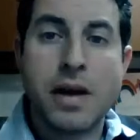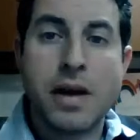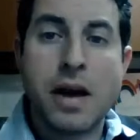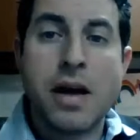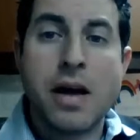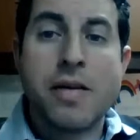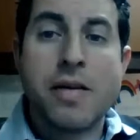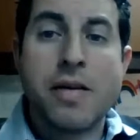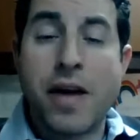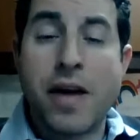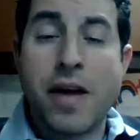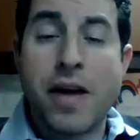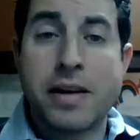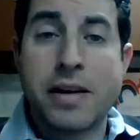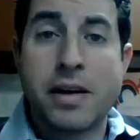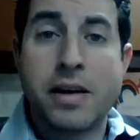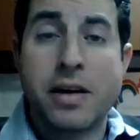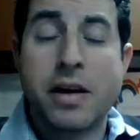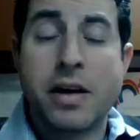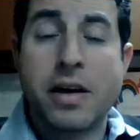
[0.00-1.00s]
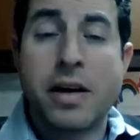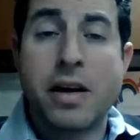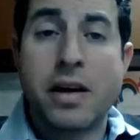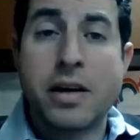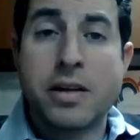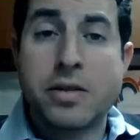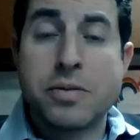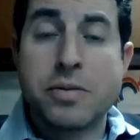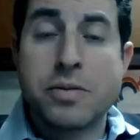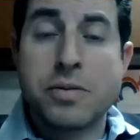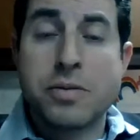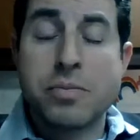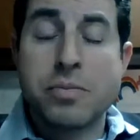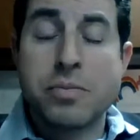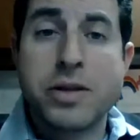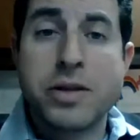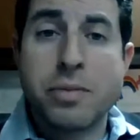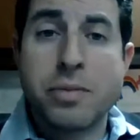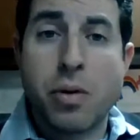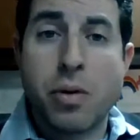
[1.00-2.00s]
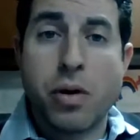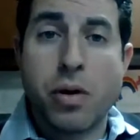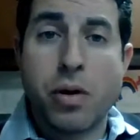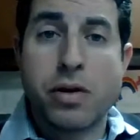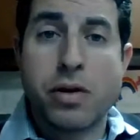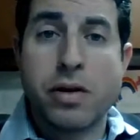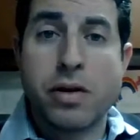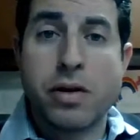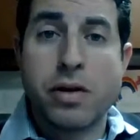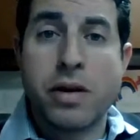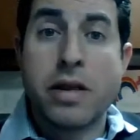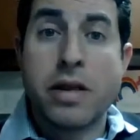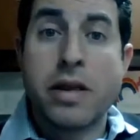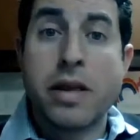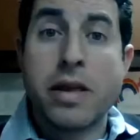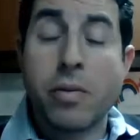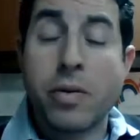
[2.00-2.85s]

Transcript: Finally, it's most important that we